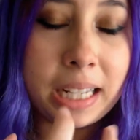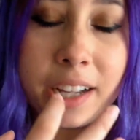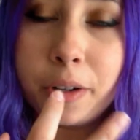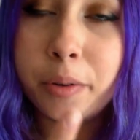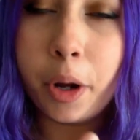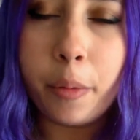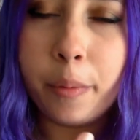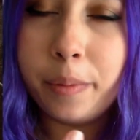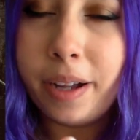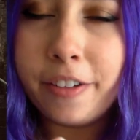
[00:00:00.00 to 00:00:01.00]
I don't
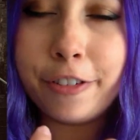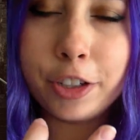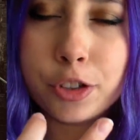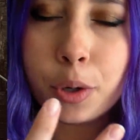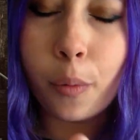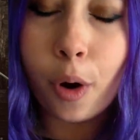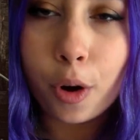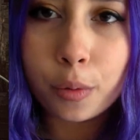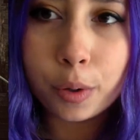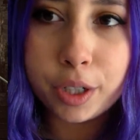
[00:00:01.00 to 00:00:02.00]
know. I felt so
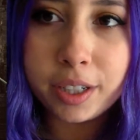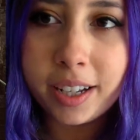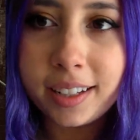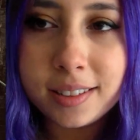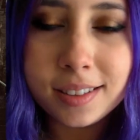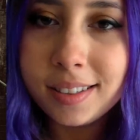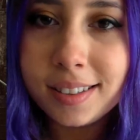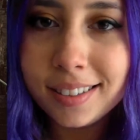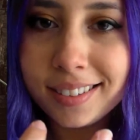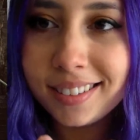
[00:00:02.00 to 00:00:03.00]
awkward at this.